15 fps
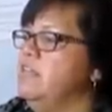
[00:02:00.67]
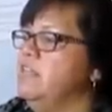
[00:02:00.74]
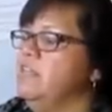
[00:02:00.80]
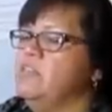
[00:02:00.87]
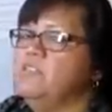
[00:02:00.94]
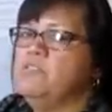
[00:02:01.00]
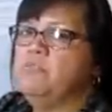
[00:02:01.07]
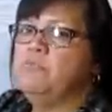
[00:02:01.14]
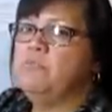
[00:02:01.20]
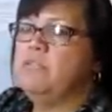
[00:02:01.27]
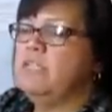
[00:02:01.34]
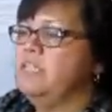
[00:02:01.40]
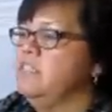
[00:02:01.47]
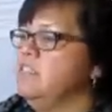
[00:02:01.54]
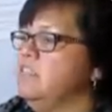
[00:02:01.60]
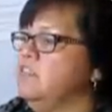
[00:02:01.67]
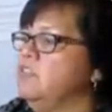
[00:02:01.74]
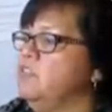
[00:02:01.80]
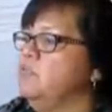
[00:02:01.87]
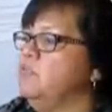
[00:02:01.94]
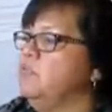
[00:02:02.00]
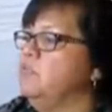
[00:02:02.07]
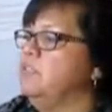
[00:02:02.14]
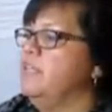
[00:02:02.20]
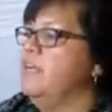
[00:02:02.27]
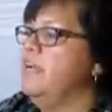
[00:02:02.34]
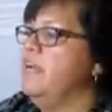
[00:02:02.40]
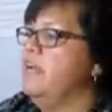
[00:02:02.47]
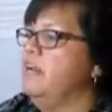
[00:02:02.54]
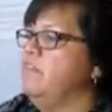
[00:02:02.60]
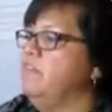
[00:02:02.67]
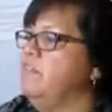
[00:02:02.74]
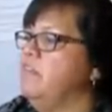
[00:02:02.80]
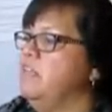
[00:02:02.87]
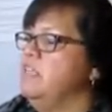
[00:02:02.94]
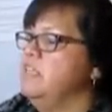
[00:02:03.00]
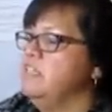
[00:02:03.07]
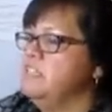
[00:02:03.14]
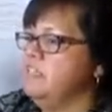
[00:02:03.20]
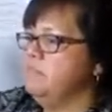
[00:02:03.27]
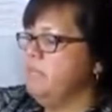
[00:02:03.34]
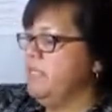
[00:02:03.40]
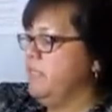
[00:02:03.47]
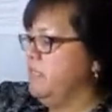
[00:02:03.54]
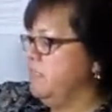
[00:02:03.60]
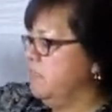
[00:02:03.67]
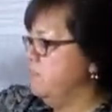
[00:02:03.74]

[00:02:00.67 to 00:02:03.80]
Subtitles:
is a nice little tool to have to make